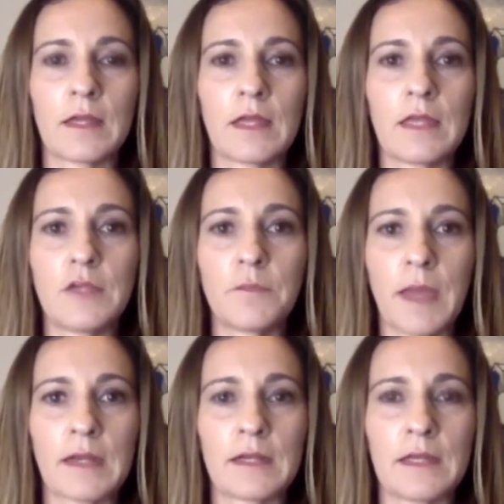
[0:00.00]

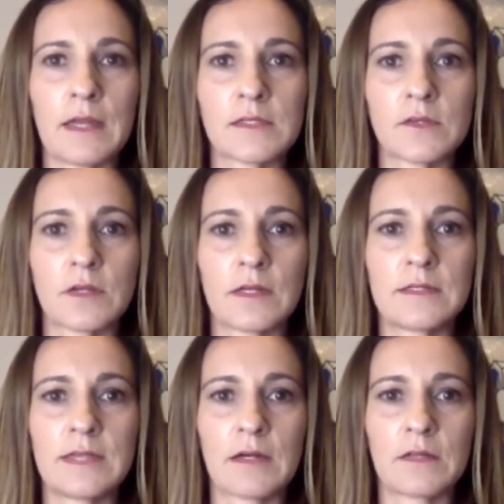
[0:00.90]
inhumanity as they're gunned
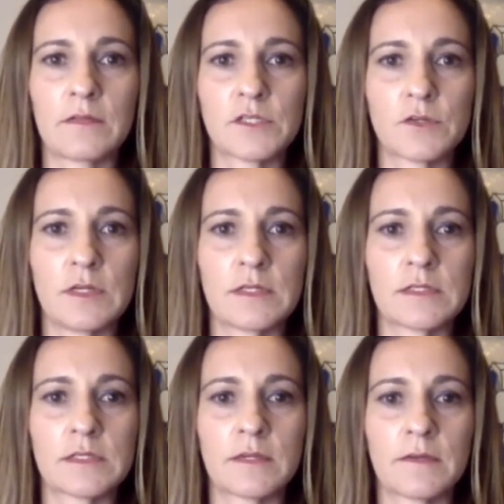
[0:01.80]
down in the streets.